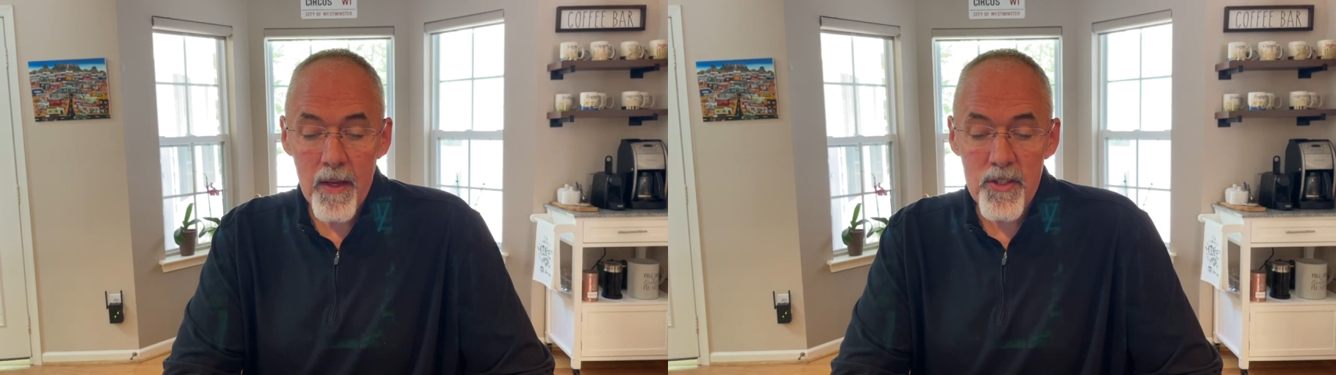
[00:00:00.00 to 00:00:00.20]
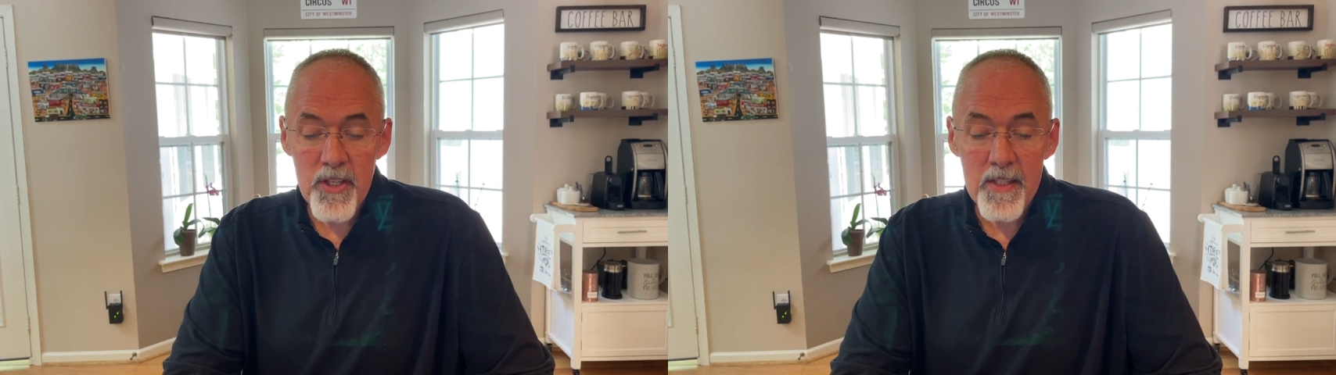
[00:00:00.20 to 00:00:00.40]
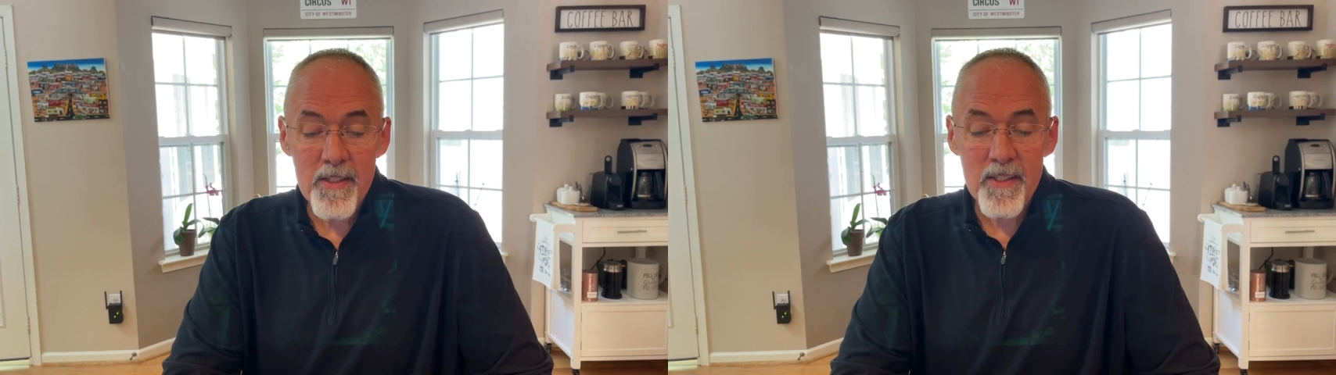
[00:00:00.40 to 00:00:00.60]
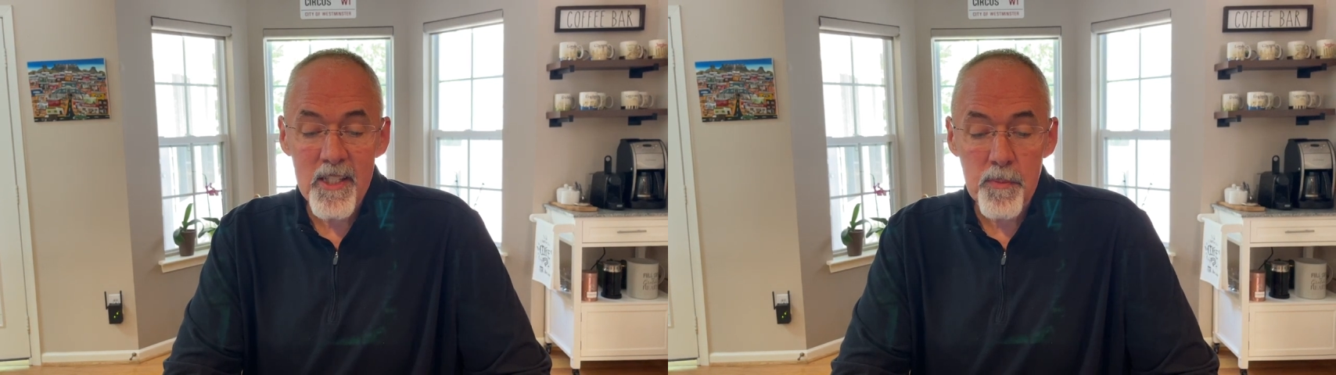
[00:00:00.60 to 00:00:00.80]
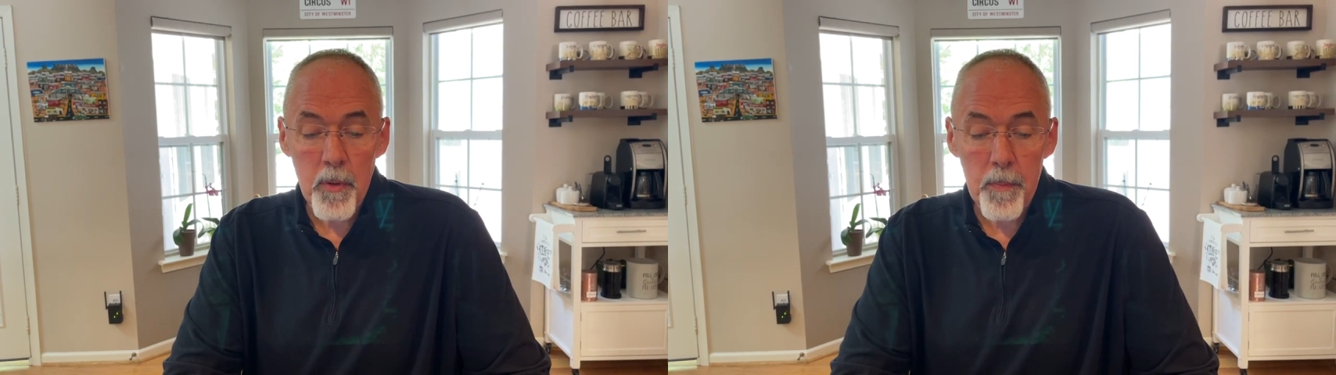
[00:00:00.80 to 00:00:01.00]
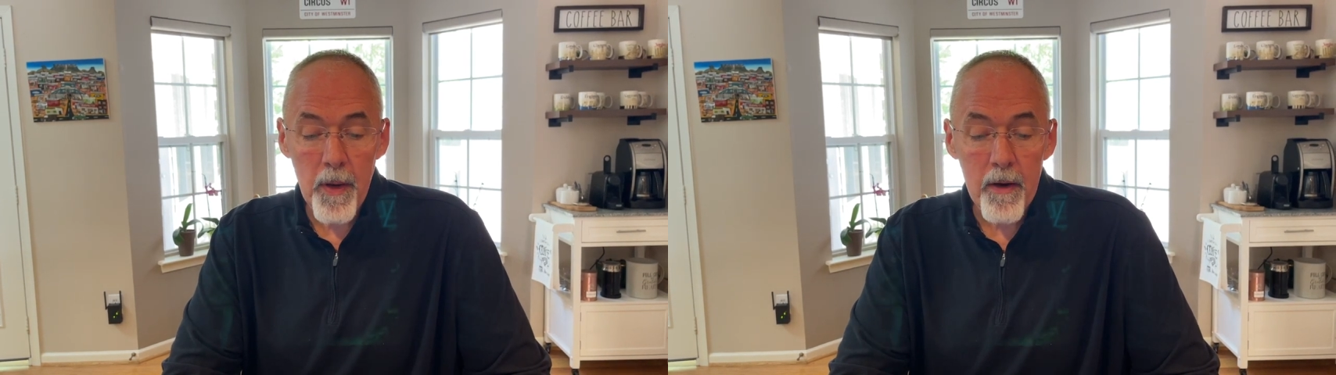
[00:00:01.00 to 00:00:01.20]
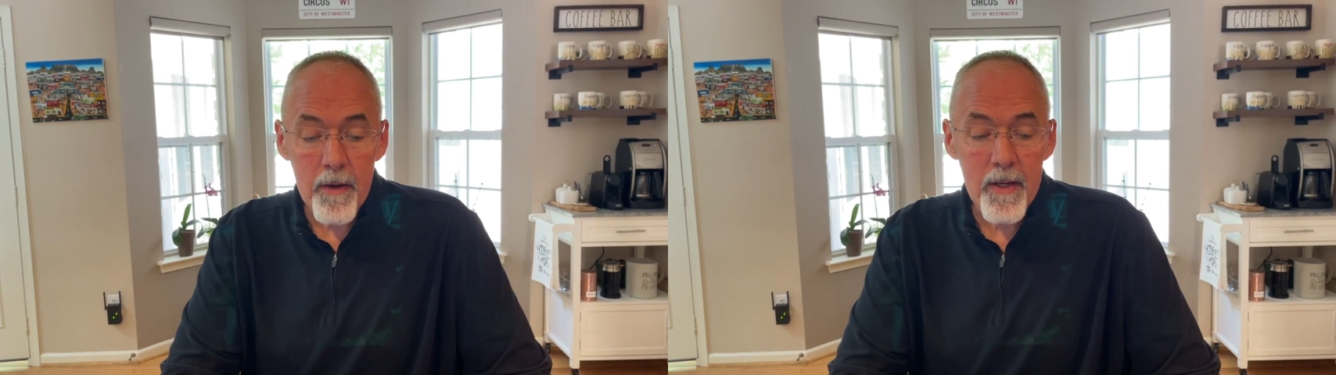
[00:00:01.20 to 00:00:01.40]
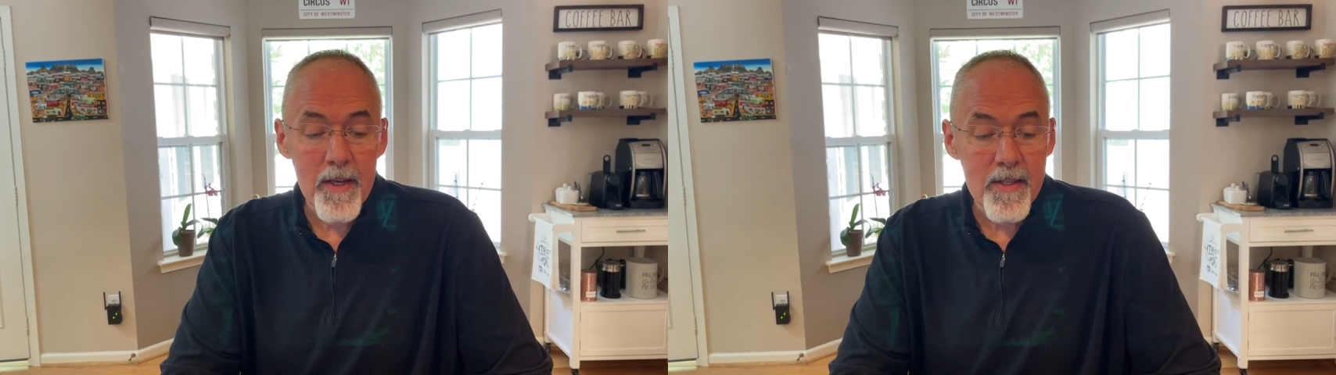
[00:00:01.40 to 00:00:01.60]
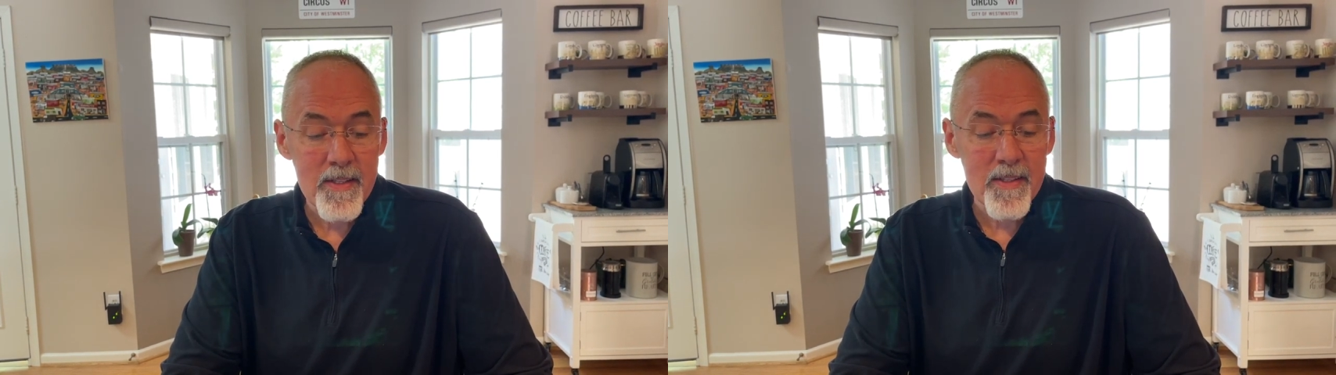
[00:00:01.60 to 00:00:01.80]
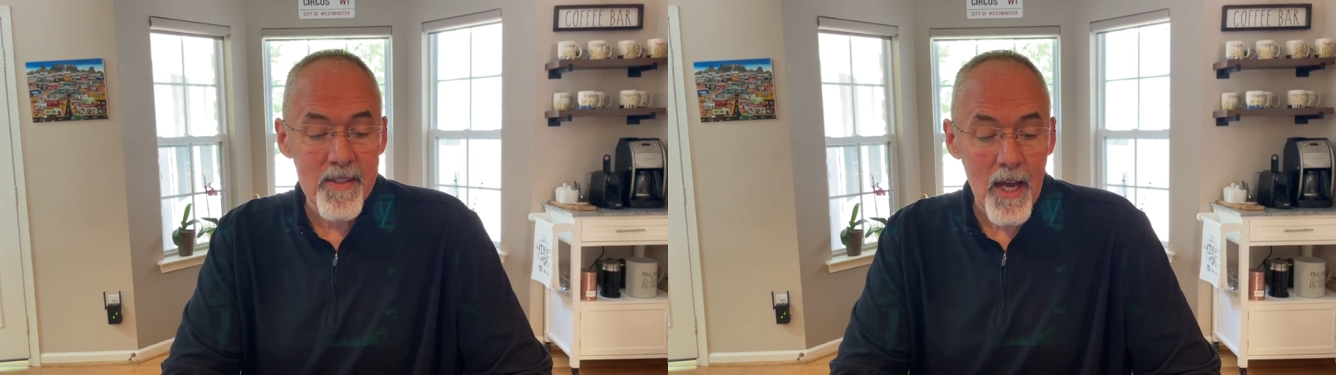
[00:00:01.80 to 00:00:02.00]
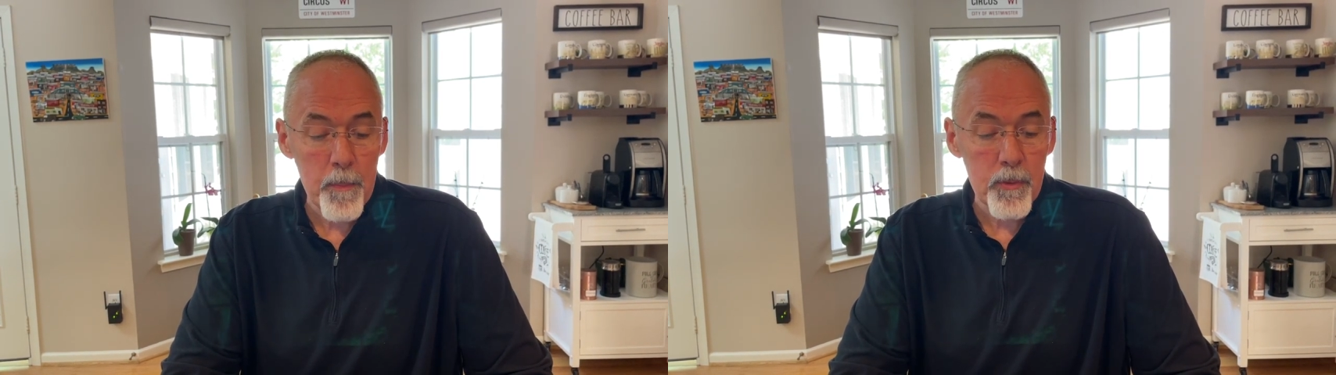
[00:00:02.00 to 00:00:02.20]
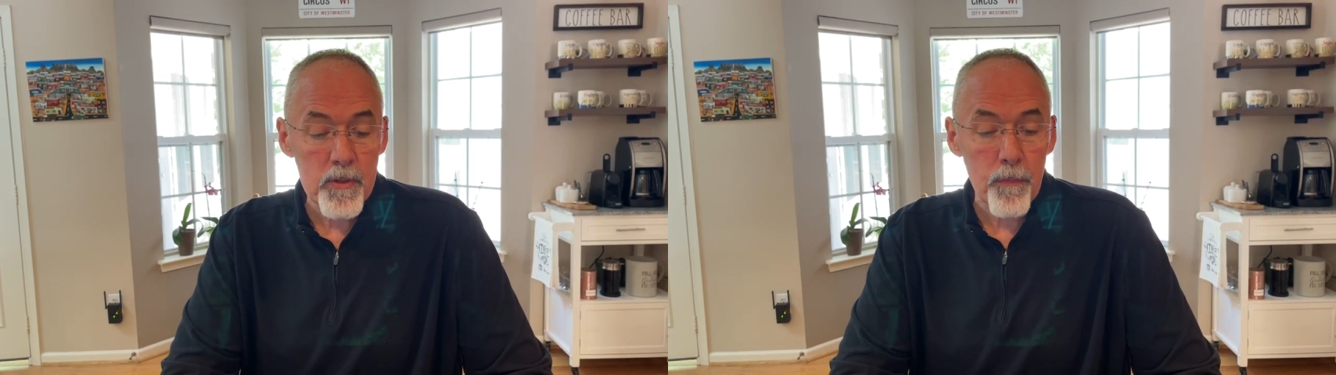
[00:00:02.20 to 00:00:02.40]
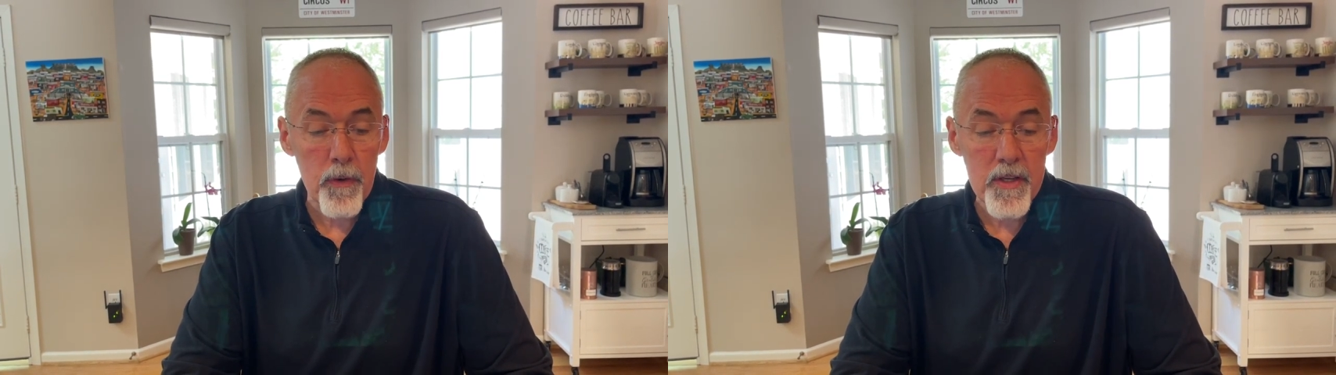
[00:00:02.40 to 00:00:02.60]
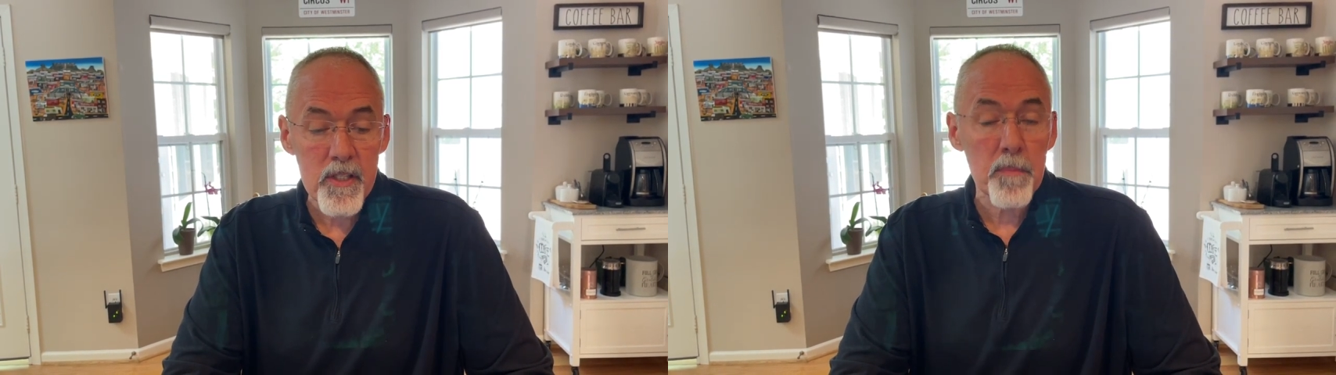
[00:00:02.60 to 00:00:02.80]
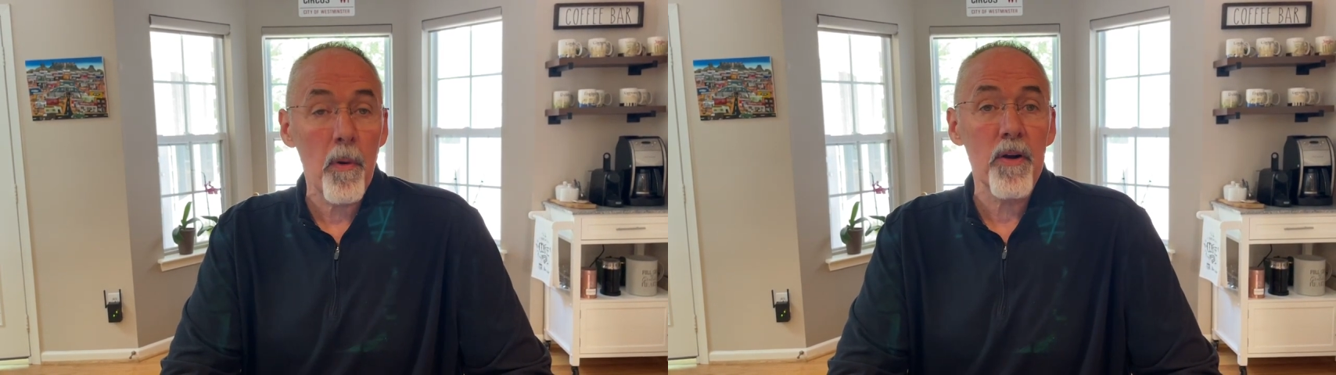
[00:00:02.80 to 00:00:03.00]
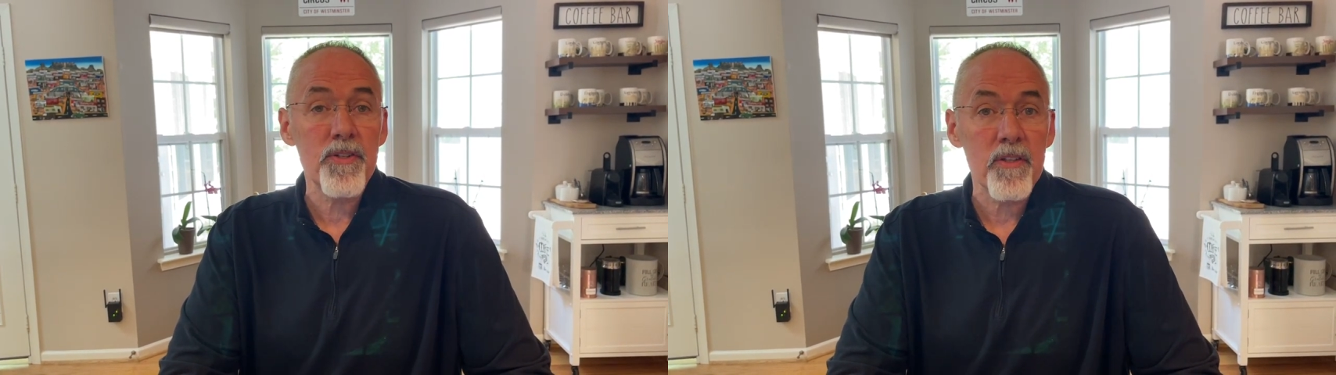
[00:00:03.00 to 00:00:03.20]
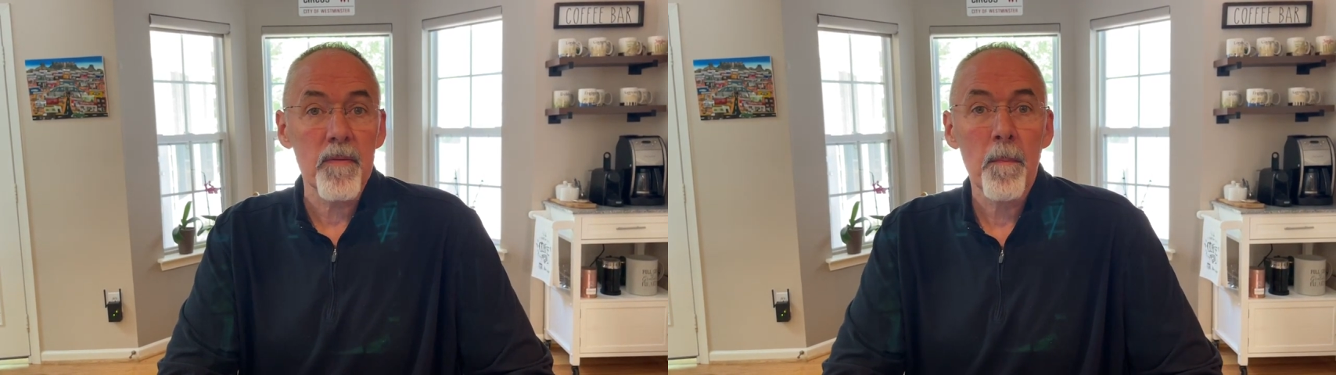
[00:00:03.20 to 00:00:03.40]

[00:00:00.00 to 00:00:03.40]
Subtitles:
Jesus is preparing his disciples for his departure.